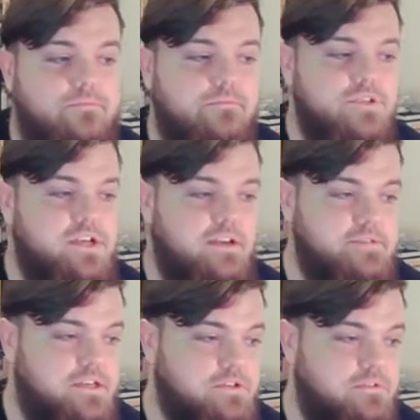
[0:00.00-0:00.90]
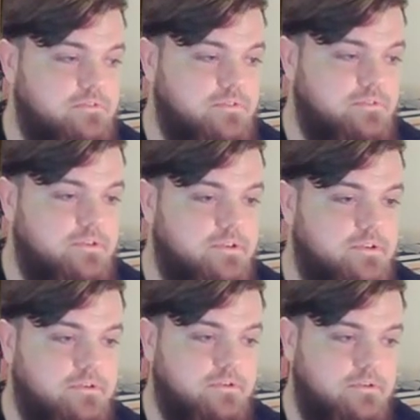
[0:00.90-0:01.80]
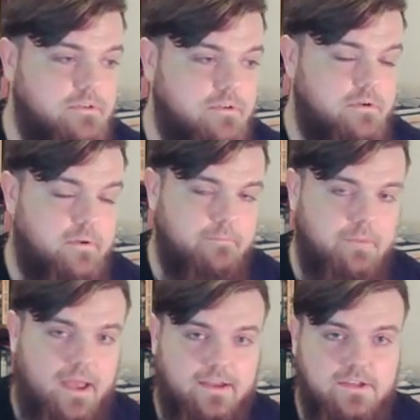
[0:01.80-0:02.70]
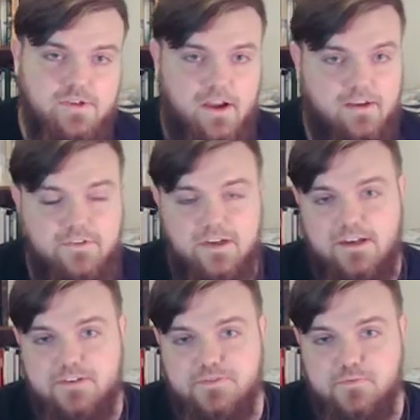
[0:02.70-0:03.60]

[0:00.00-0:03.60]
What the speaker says: jam session over the backing track. If you guys